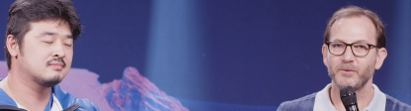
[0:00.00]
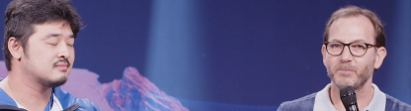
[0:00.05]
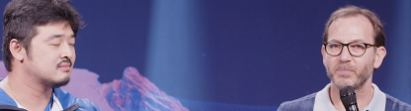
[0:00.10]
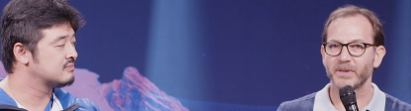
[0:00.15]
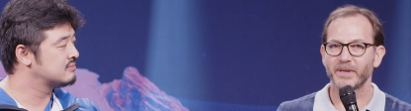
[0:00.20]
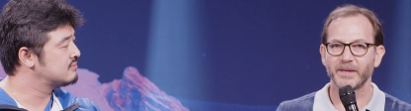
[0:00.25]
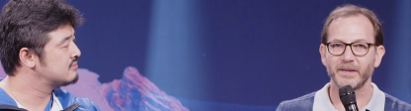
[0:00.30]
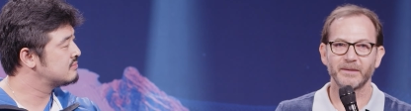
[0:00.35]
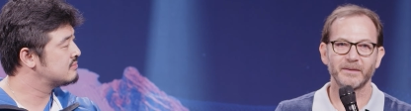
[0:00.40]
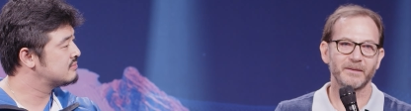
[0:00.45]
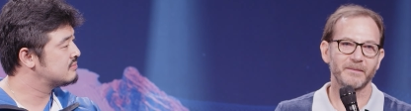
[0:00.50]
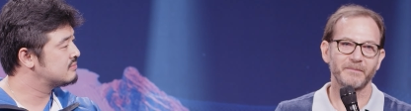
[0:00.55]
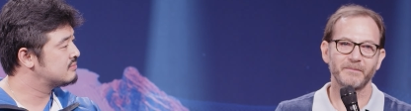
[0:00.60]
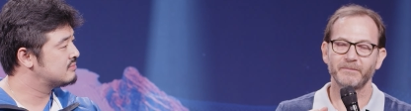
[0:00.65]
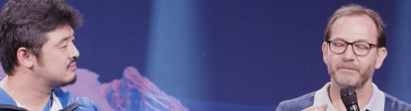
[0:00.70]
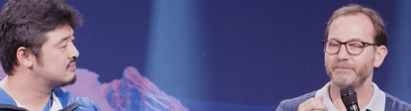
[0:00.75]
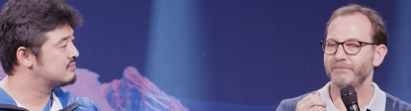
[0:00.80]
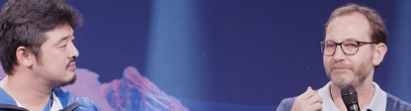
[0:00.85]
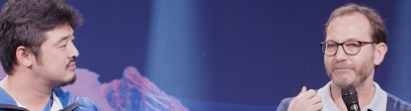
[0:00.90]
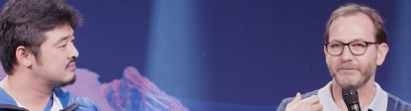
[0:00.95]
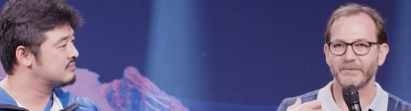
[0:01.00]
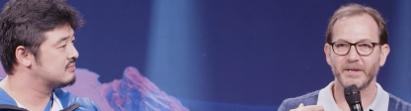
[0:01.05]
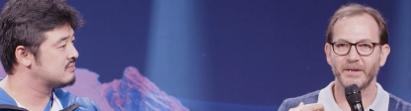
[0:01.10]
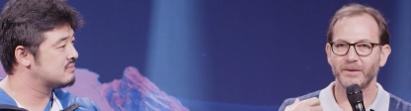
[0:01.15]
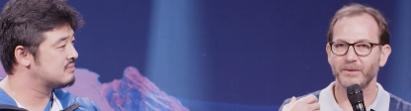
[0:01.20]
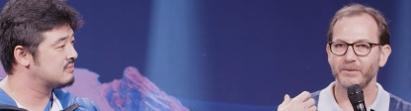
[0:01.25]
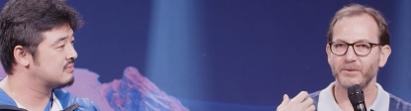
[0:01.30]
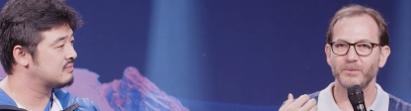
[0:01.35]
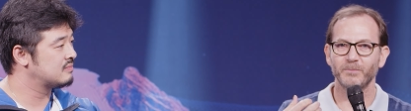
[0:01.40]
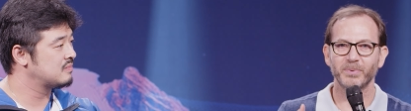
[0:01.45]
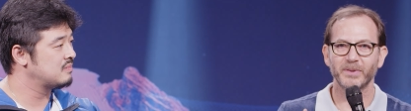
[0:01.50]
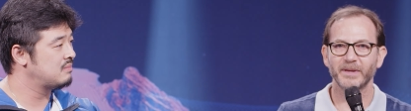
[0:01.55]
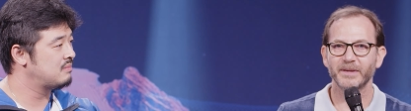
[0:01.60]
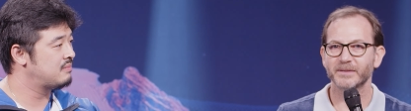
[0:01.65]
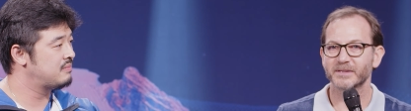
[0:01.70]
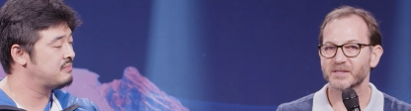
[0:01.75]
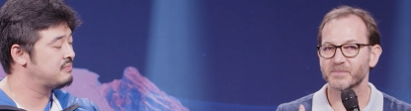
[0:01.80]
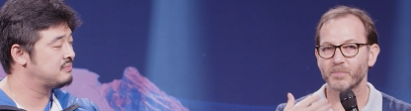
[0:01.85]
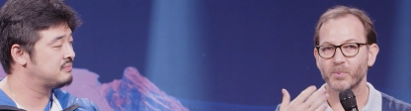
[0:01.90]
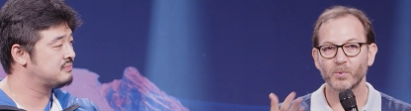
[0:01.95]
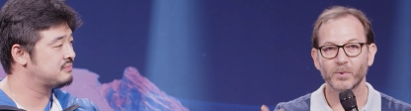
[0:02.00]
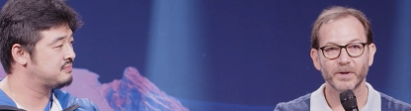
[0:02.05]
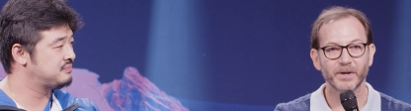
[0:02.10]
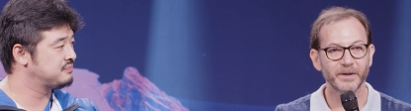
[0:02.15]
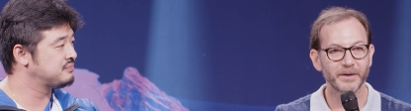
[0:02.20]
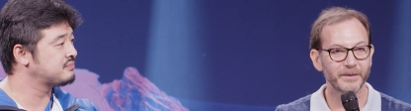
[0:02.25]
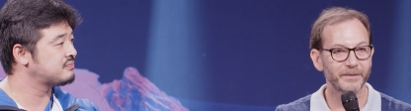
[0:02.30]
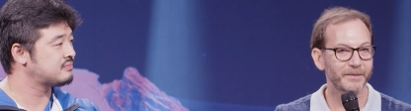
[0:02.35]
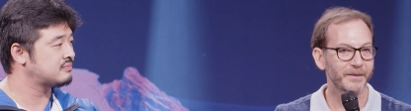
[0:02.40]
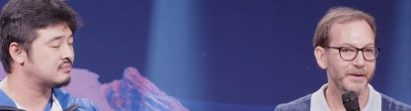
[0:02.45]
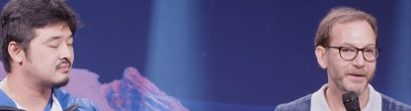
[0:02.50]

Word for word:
Speaker 1: You play a, you know, you play a sport,